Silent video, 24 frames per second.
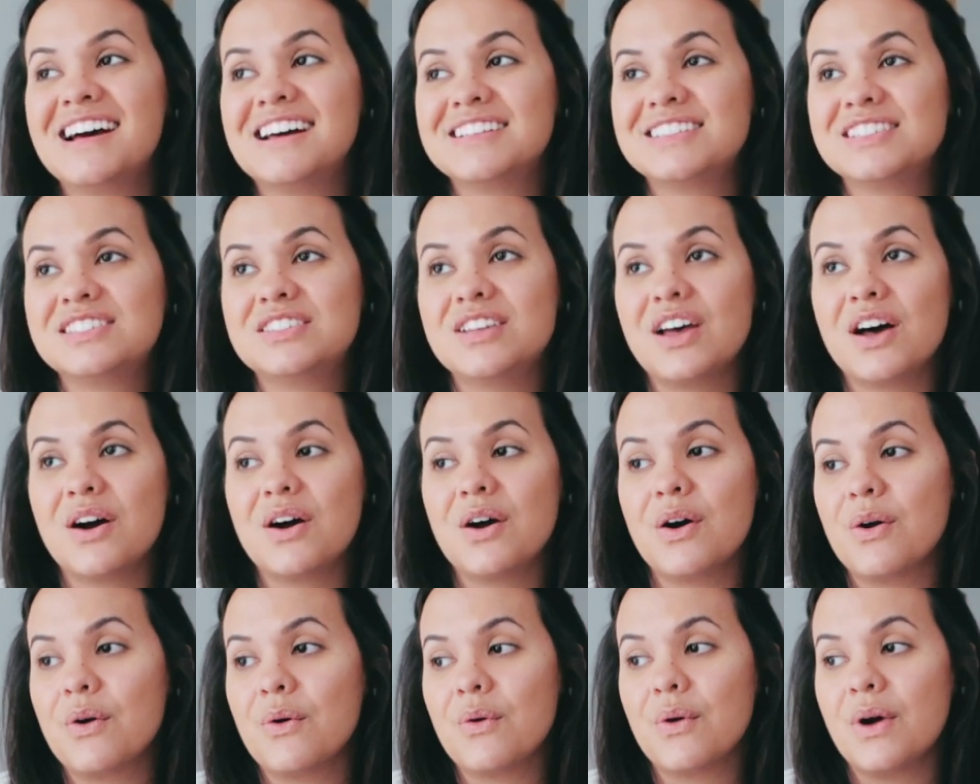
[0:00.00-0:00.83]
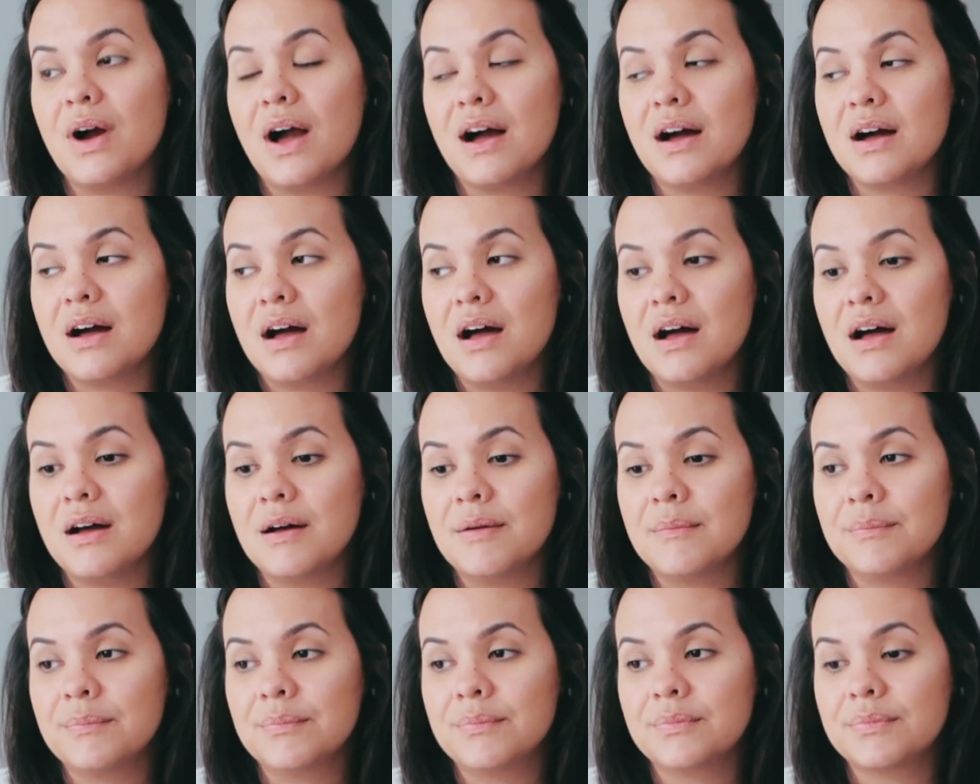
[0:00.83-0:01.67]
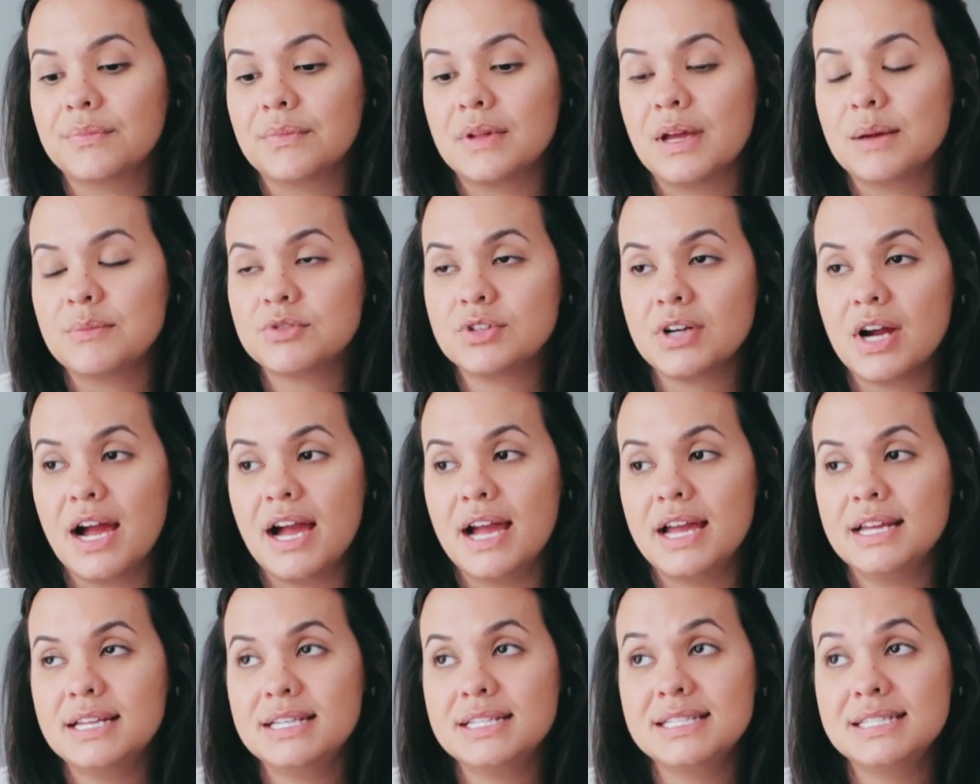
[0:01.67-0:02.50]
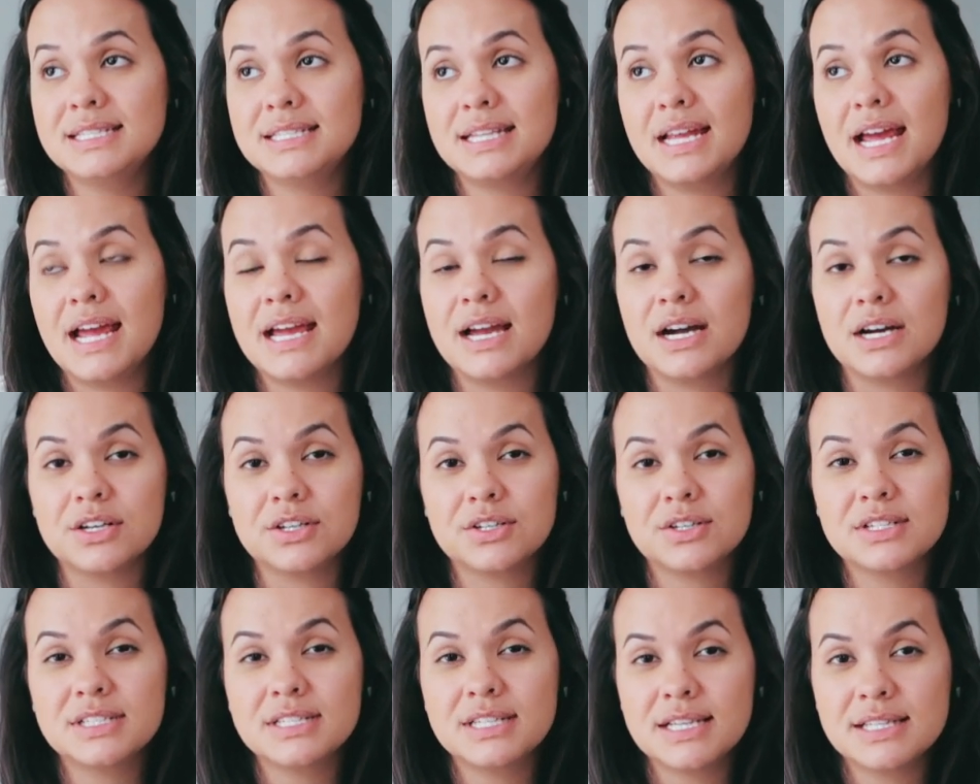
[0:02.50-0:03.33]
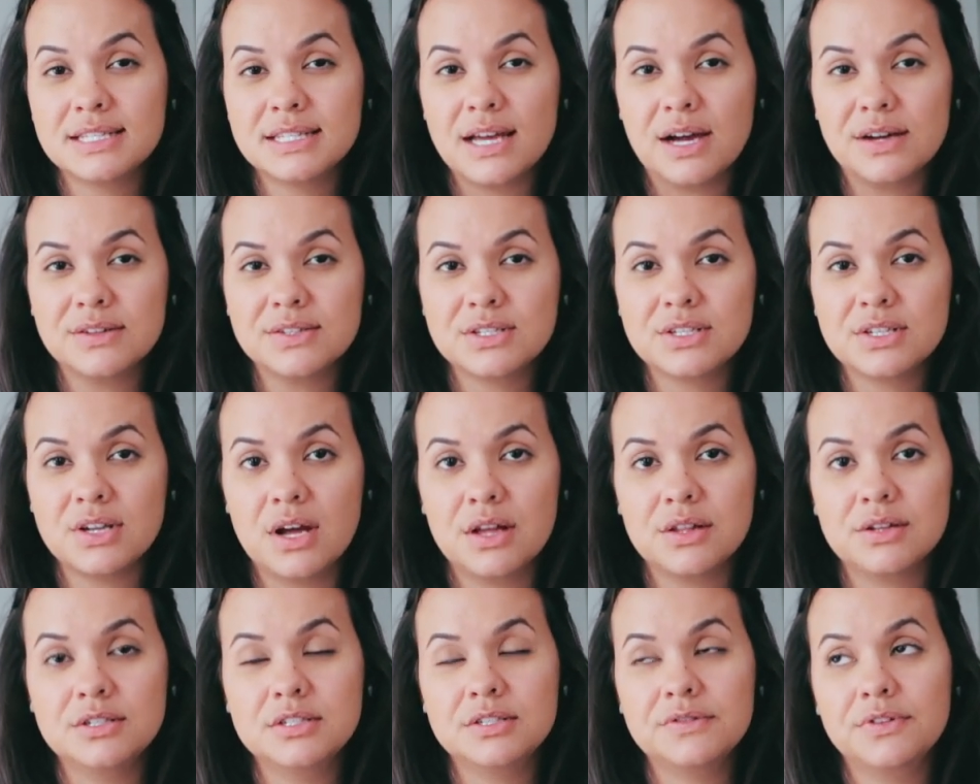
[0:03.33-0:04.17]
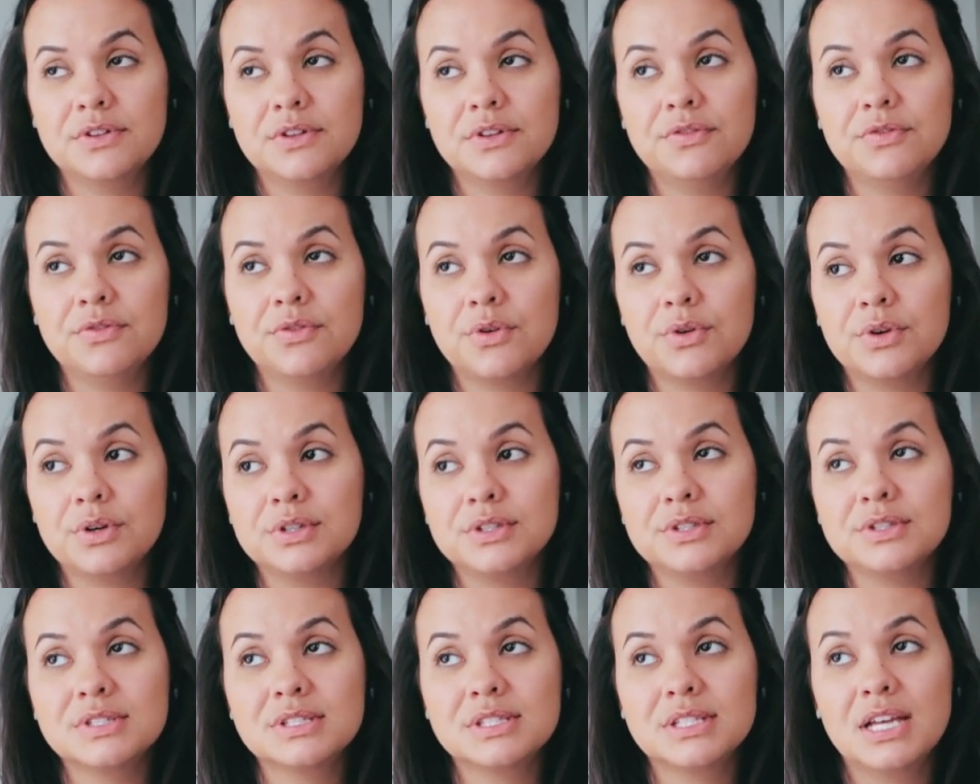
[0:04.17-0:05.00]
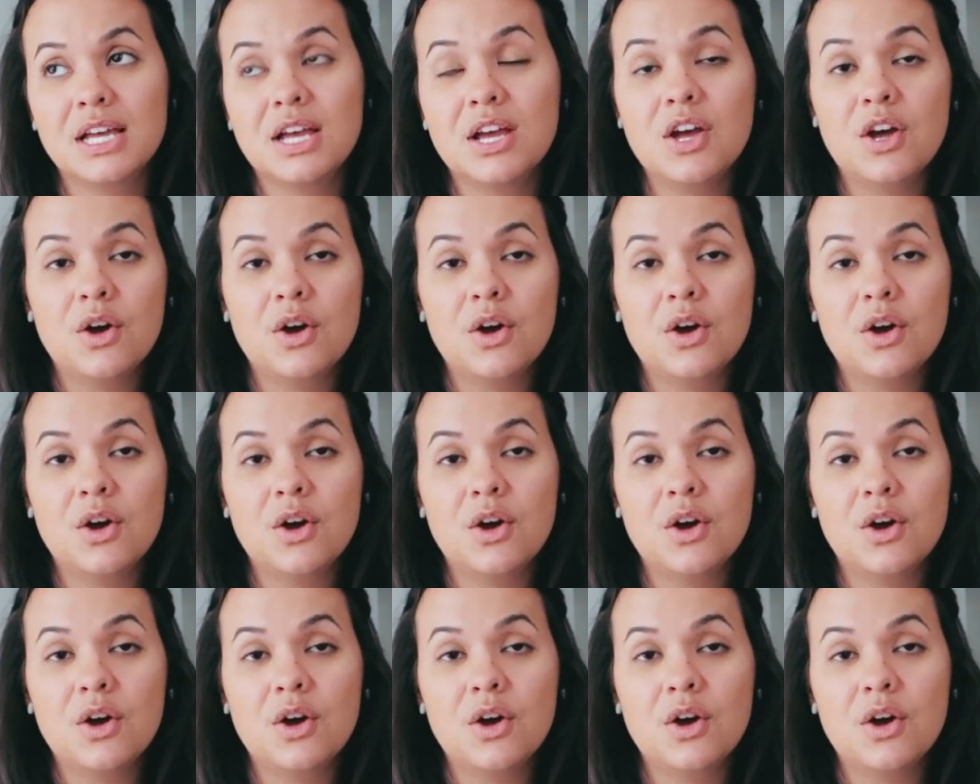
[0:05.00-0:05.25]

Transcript: So um, I'm trying to stay under $6,000 for the florals,